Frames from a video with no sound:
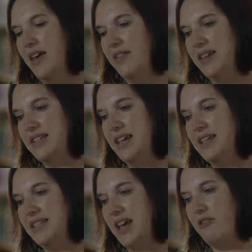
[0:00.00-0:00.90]
This
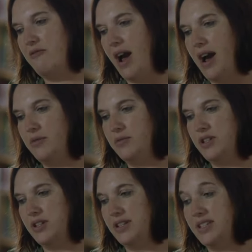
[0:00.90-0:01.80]
is
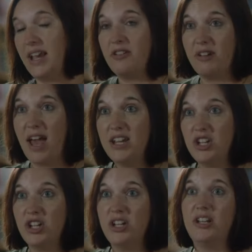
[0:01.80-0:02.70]
around
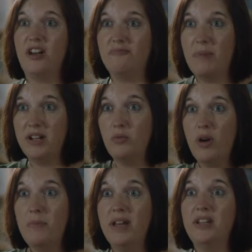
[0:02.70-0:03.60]
segregation of men and
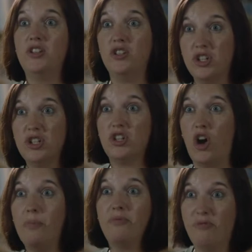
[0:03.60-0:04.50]
women to
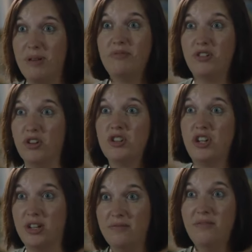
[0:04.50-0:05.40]
stop
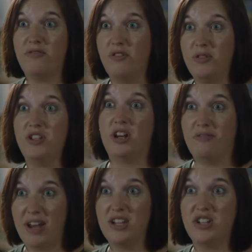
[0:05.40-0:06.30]
reproduction through the
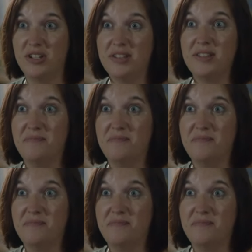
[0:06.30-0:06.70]
generations.